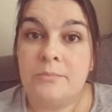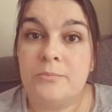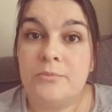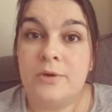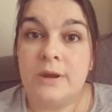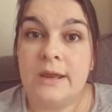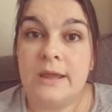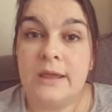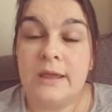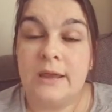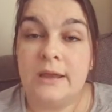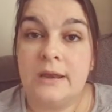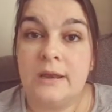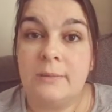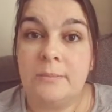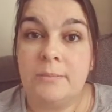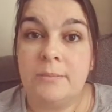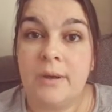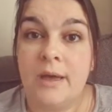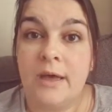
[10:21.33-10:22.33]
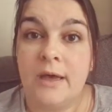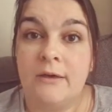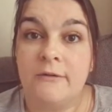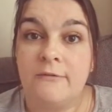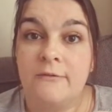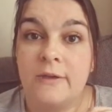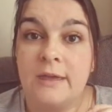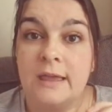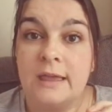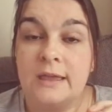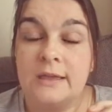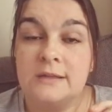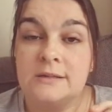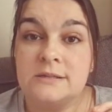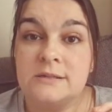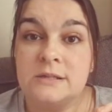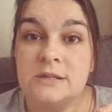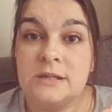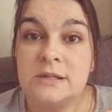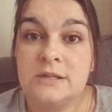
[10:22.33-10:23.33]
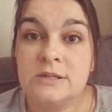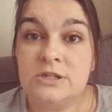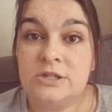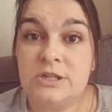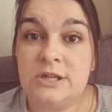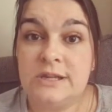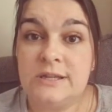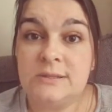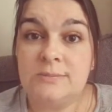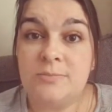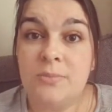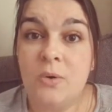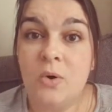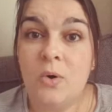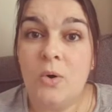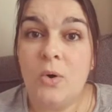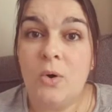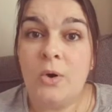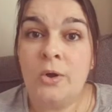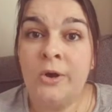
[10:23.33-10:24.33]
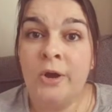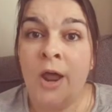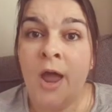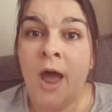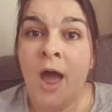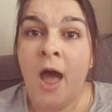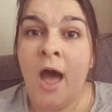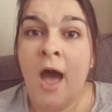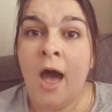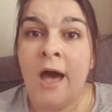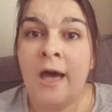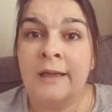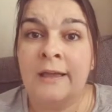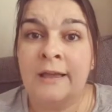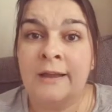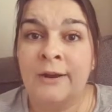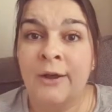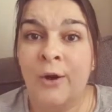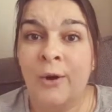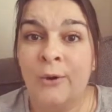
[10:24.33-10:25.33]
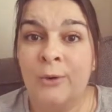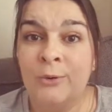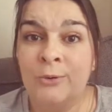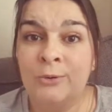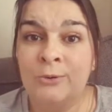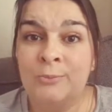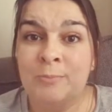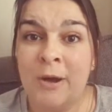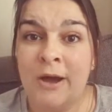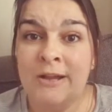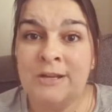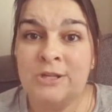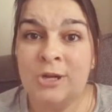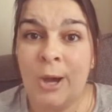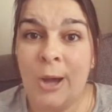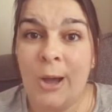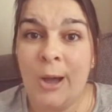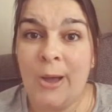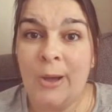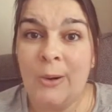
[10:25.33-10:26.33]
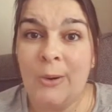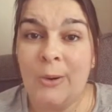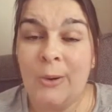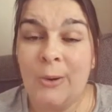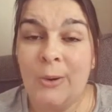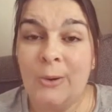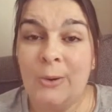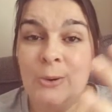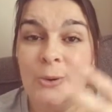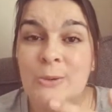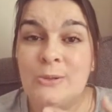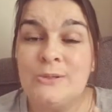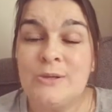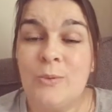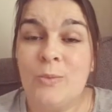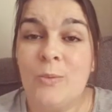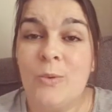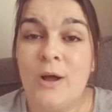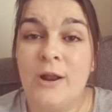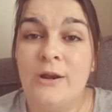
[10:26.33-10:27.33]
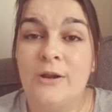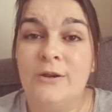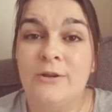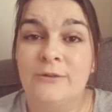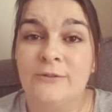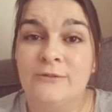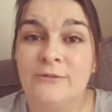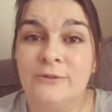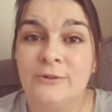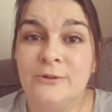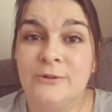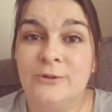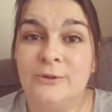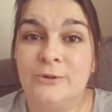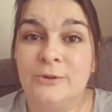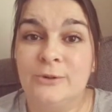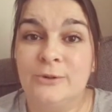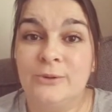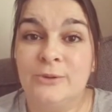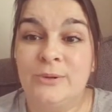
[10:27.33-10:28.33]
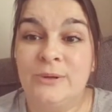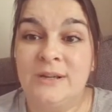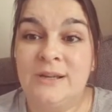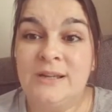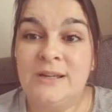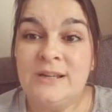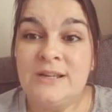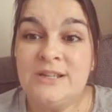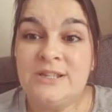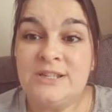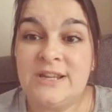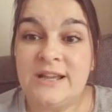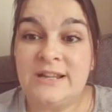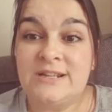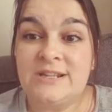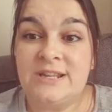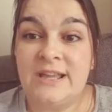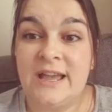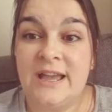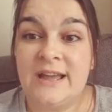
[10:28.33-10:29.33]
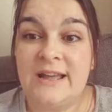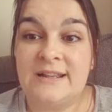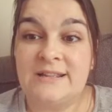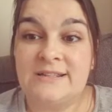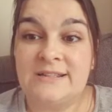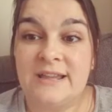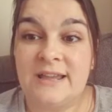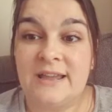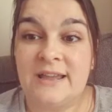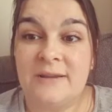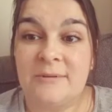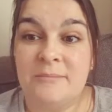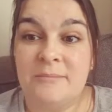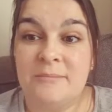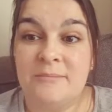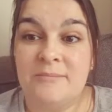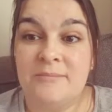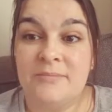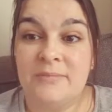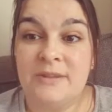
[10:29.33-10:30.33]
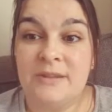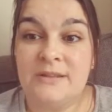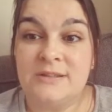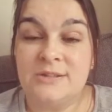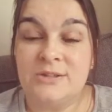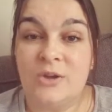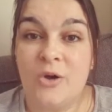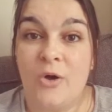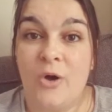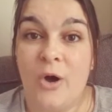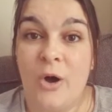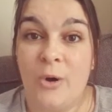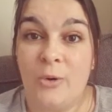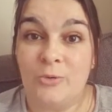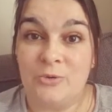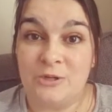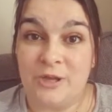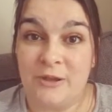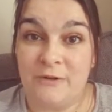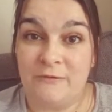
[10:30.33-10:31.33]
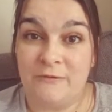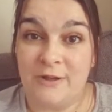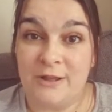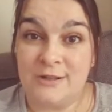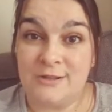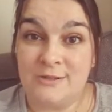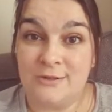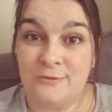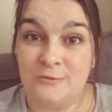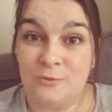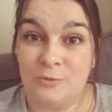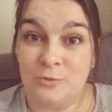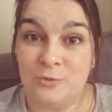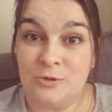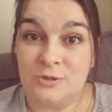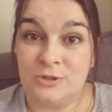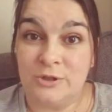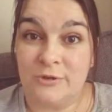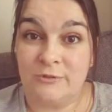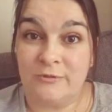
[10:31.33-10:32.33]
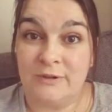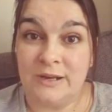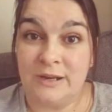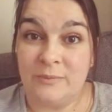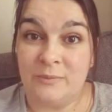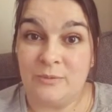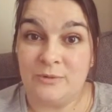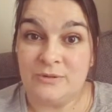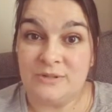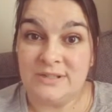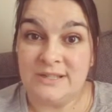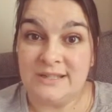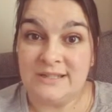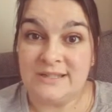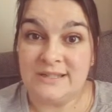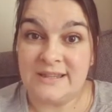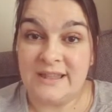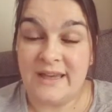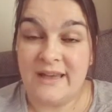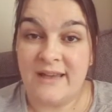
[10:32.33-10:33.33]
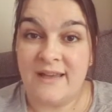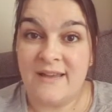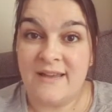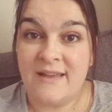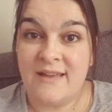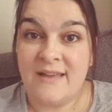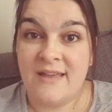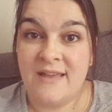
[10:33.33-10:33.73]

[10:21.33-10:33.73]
Brilliant, perfect. She's born. I can hold my child. Wonderful. She actually had Scott hold her first of all, because I really wanted that.